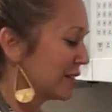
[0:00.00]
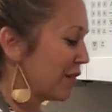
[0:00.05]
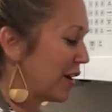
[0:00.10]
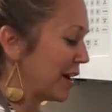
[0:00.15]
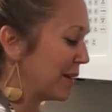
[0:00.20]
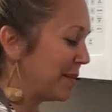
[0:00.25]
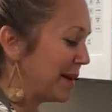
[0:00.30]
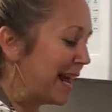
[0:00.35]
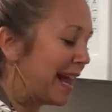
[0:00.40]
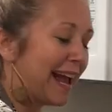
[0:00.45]

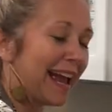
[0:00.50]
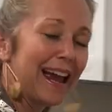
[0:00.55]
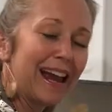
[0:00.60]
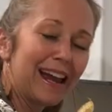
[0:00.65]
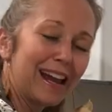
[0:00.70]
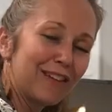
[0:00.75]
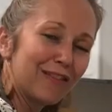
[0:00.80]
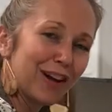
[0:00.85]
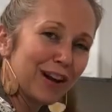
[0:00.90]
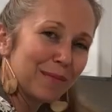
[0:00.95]
vitamin
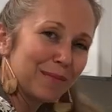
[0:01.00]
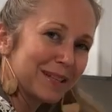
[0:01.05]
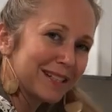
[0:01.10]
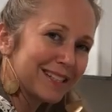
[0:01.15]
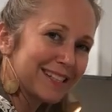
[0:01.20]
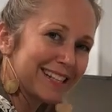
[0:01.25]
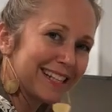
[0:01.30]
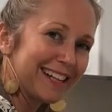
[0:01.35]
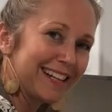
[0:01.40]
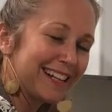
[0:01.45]
A, vitamin
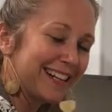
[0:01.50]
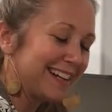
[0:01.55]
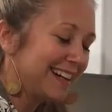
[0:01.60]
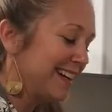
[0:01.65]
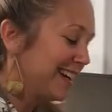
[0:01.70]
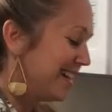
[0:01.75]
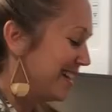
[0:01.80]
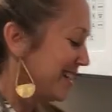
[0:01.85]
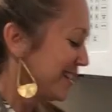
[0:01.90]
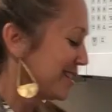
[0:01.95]
C.
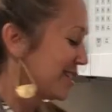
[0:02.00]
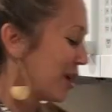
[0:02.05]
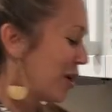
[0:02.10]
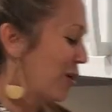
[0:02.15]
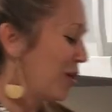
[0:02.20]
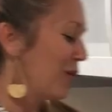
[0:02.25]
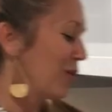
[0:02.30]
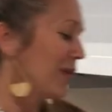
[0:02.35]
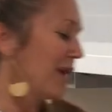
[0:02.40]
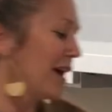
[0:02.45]
So